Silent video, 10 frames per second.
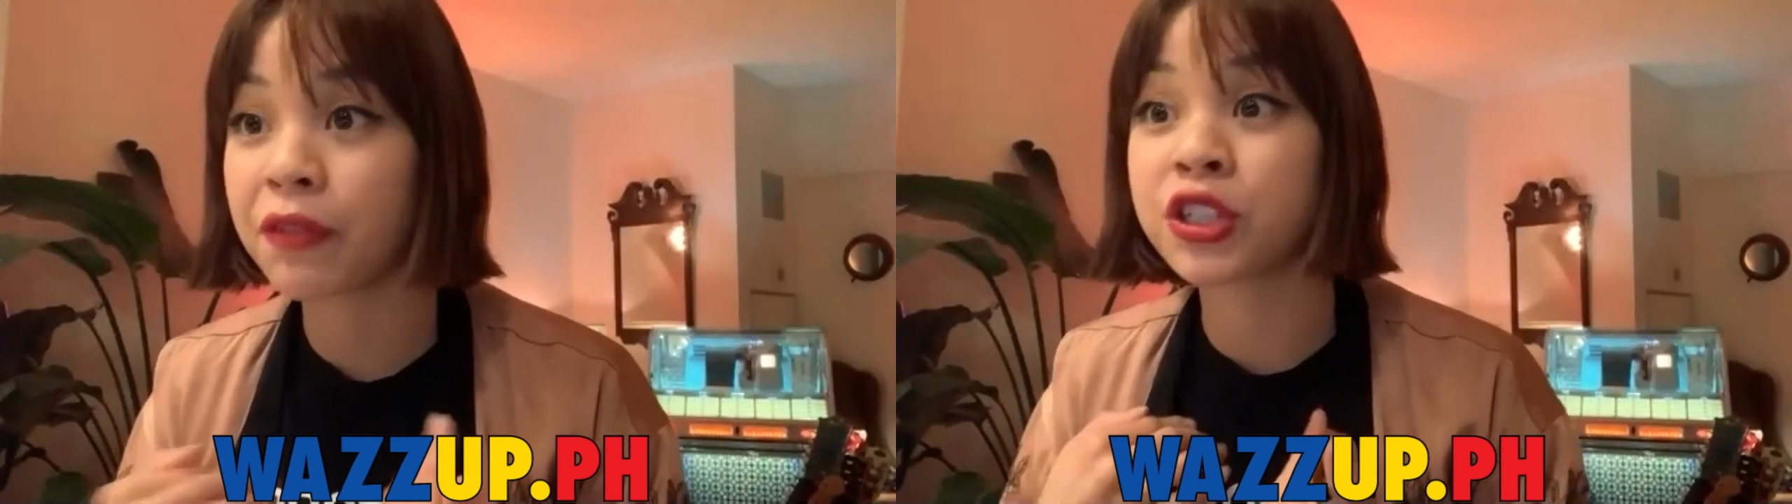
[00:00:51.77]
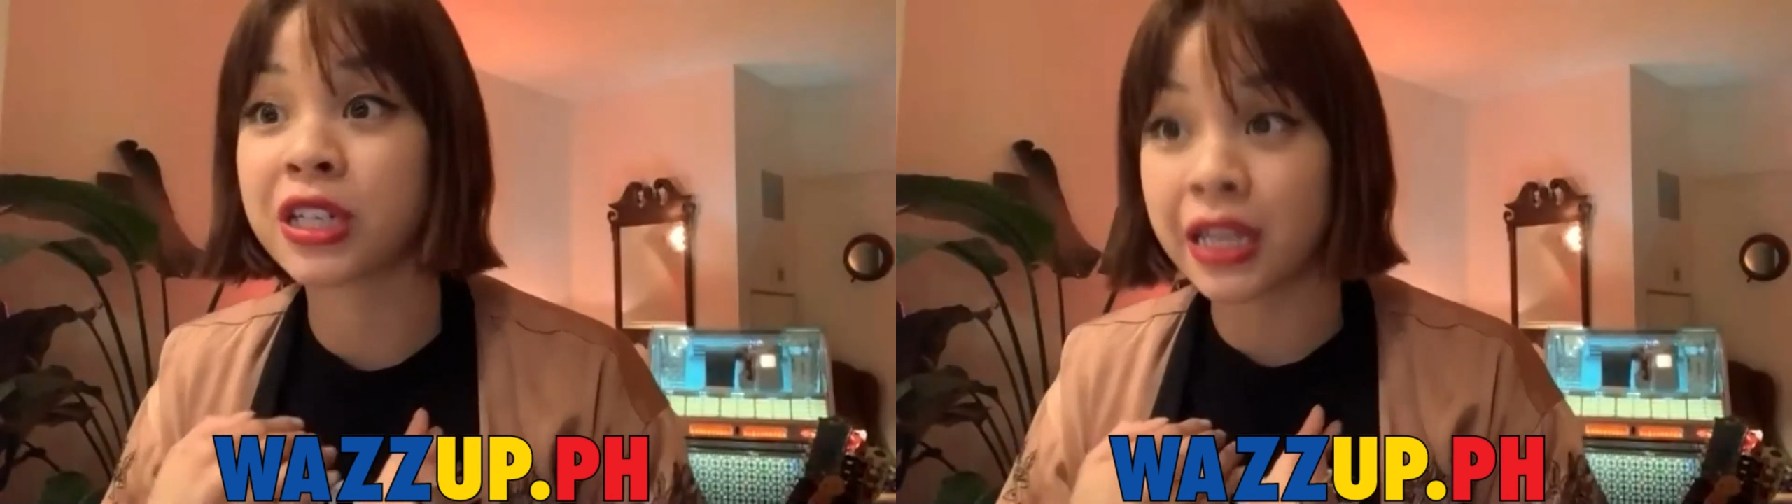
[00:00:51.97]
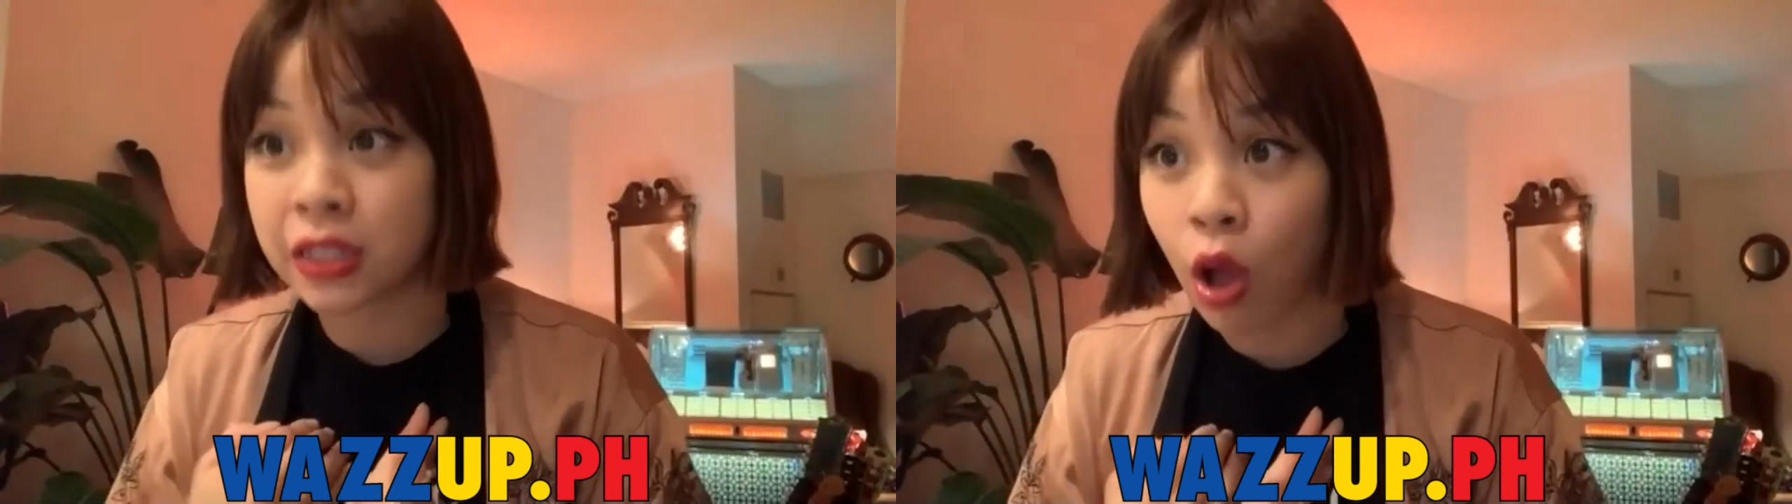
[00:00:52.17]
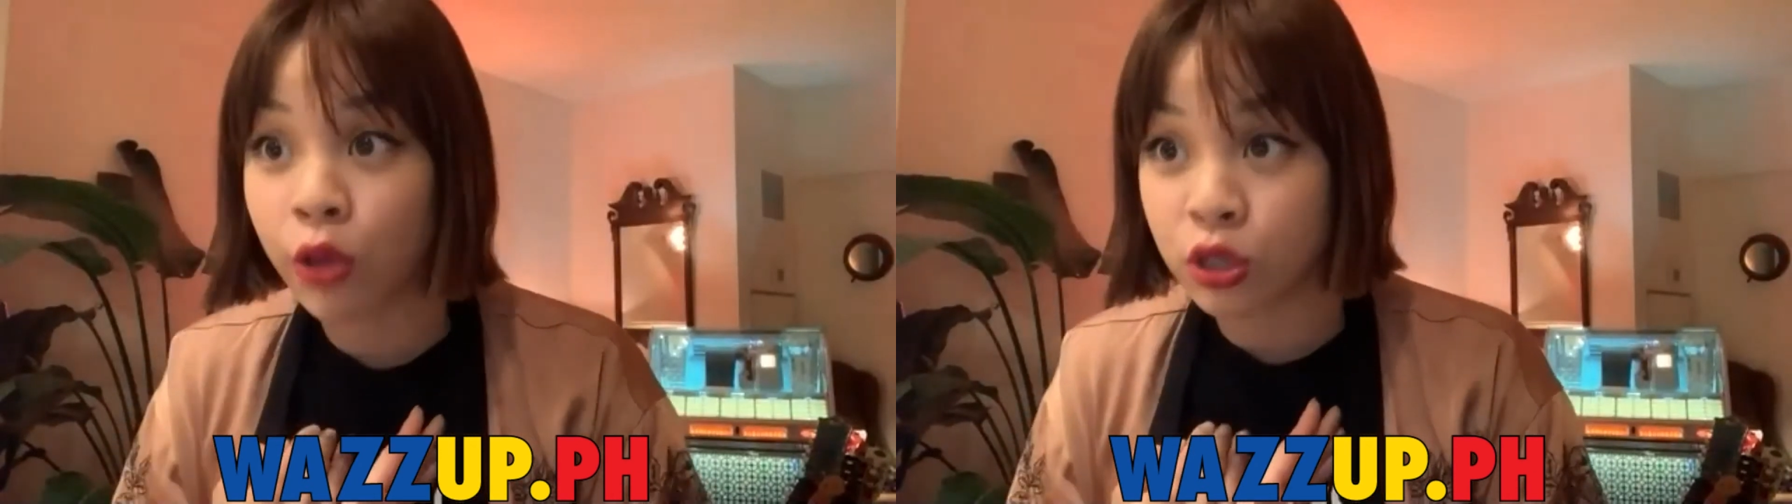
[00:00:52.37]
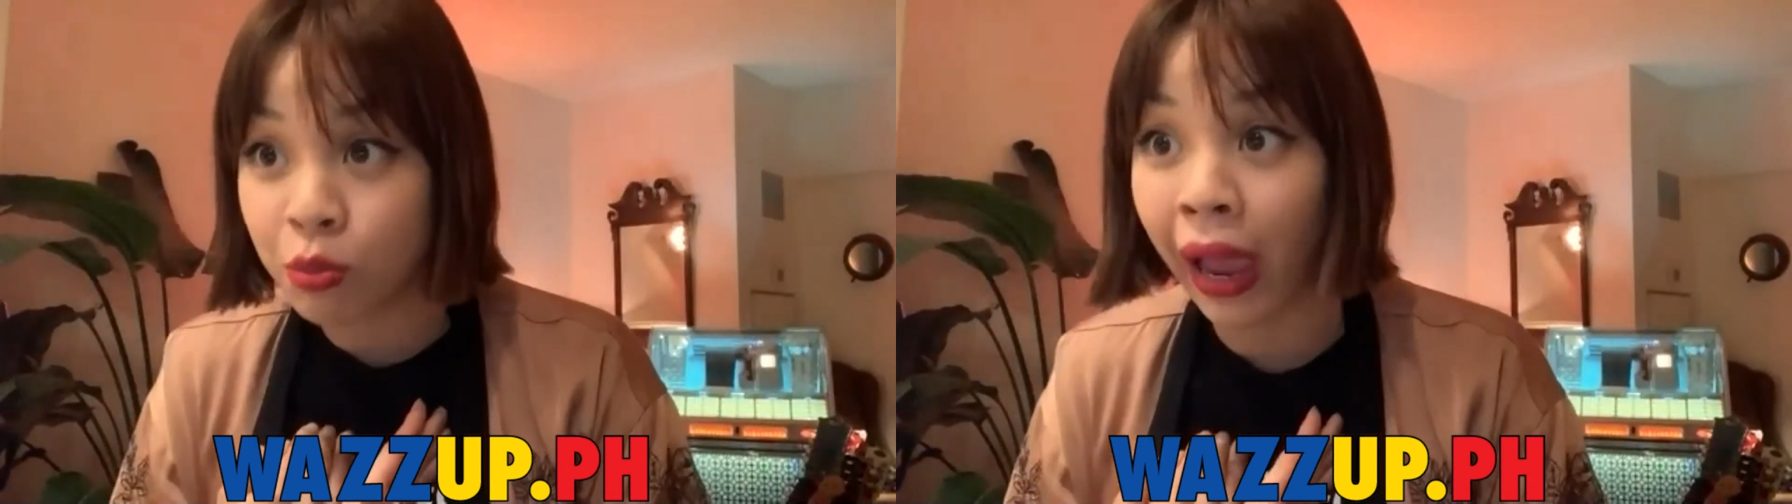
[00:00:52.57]
She is
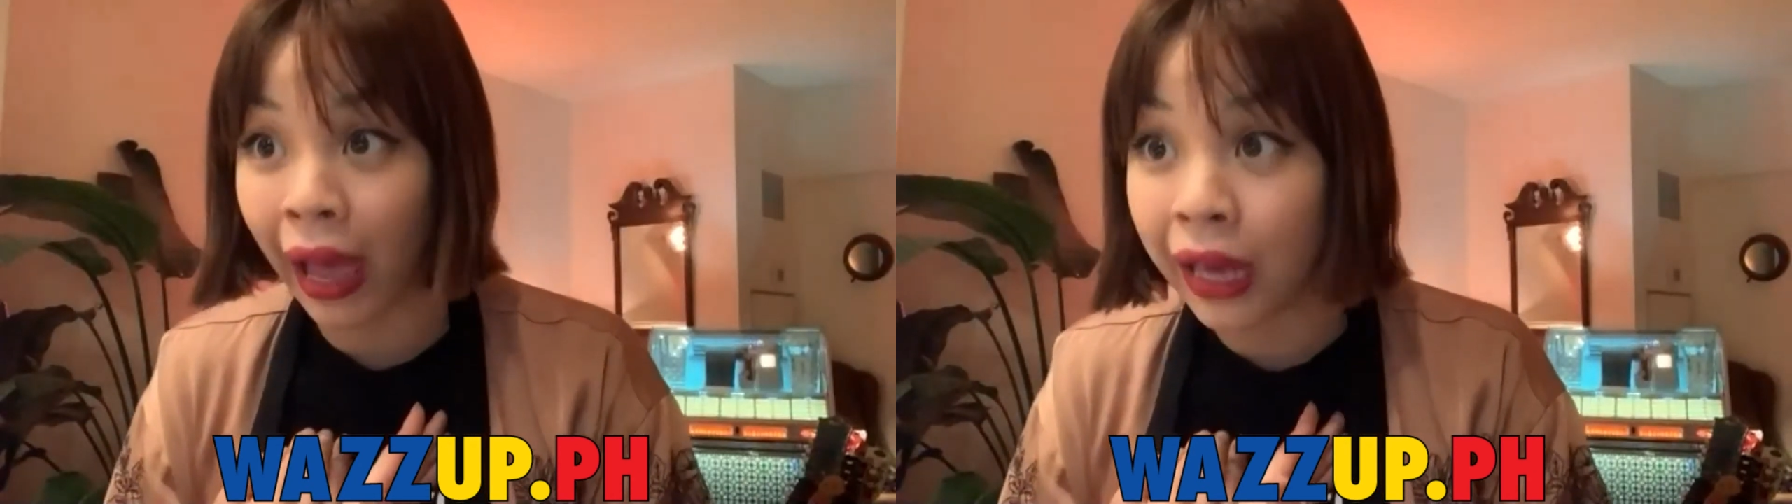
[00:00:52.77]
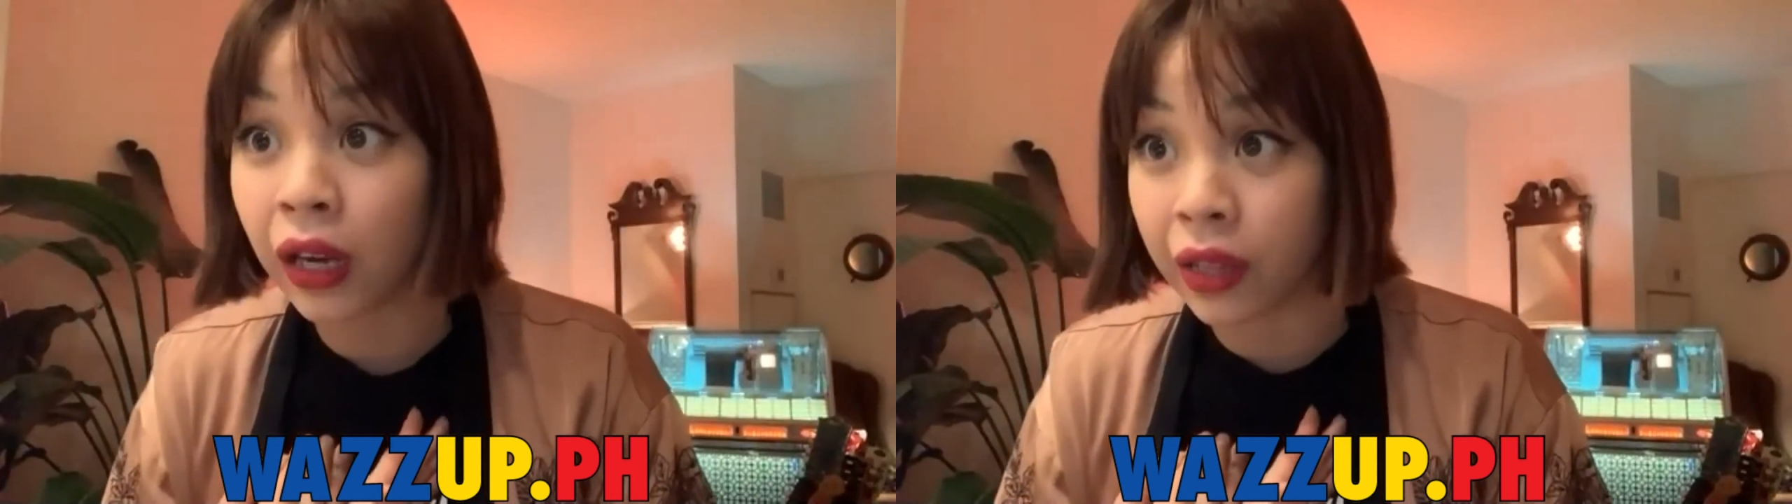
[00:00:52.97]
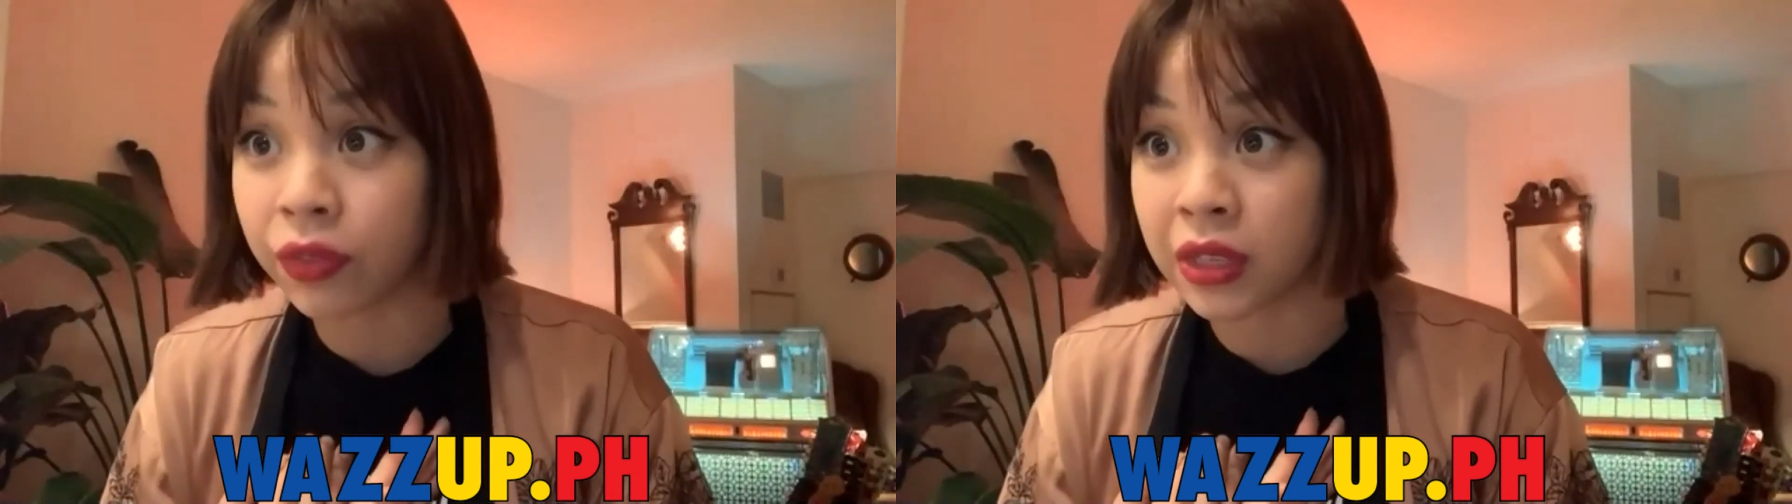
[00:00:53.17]
also my idol at